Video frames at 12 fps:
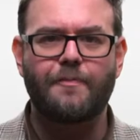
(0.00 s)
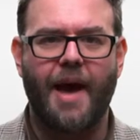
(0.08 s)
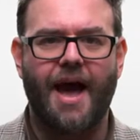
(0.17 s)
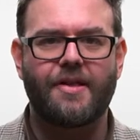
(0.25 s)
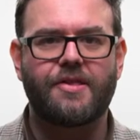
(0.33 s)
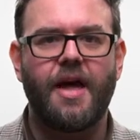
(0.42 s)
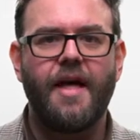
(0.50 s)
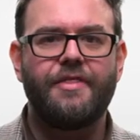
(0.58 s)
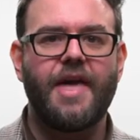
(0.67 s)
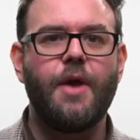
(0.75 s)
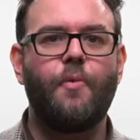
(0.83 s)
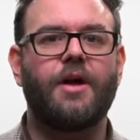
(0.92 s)
passed,
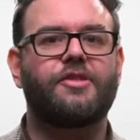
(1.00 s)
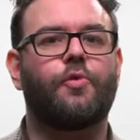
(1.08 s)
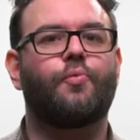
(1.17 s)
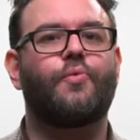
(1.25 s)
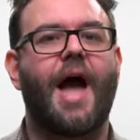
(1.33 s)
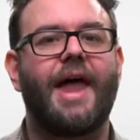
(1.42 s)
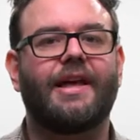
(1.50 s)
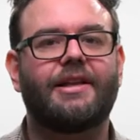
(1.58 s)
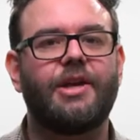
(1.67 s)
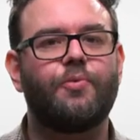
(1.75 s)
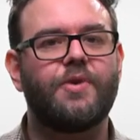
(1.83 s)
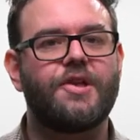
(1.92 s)
they want to
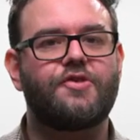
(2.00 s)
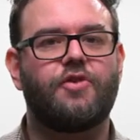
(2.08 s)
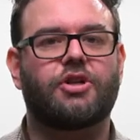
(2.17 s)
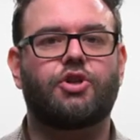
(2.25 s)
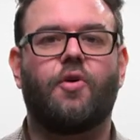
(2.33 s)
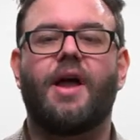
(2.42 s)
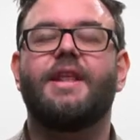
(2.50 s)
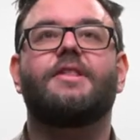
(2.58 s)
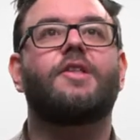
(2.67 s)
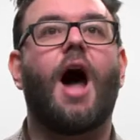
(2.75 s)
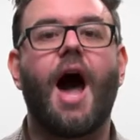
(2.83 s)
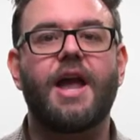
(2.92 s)
radically restructure an
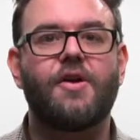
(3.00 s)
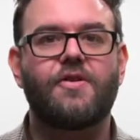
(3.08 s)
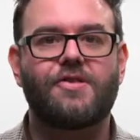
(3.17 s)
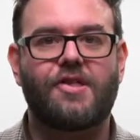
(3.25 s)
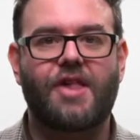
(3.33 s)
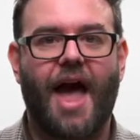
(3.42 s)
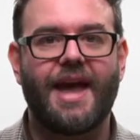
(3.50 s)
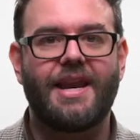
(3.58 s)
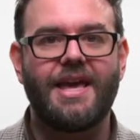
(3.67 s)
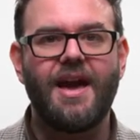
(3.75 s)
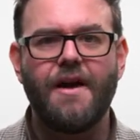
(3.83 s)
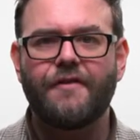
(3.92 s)
entire
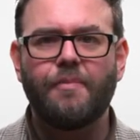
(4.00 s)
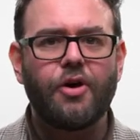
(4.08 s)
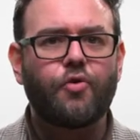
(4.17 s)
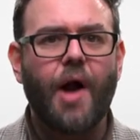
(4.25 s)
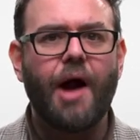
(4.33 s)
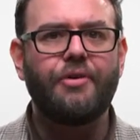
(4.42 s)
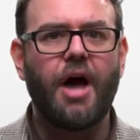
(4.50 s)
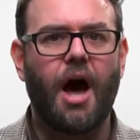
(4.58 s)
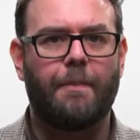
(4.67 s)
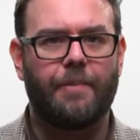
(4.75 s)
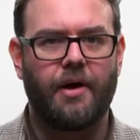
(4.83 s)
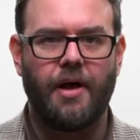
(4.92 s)
society from the ground
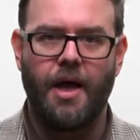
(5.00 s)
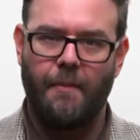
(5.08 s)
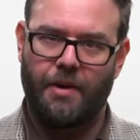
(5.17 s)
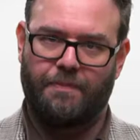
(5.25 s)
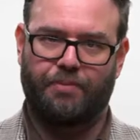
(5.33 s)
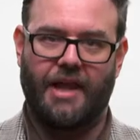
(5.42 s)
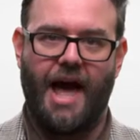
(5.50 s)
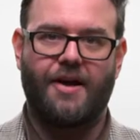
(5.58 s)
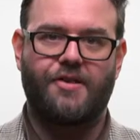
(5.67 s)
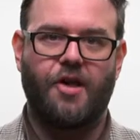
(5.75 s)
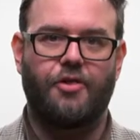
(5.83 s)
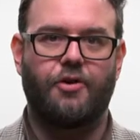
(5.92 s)
up. But black
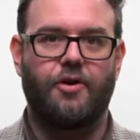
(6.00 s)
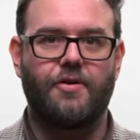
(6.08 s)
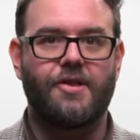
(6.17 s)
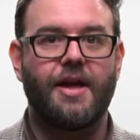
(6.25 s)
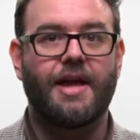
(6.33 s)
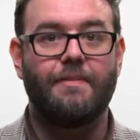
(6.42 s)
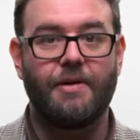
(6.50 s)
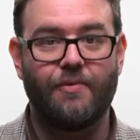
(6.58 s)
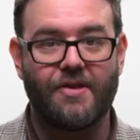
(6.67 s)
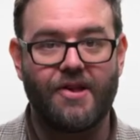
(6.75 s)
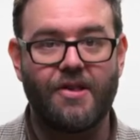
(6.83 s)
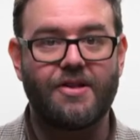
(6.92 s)
Southerners can be
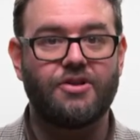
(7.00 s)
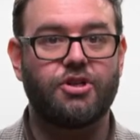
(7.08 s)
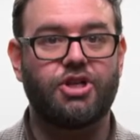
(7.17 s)
resistant to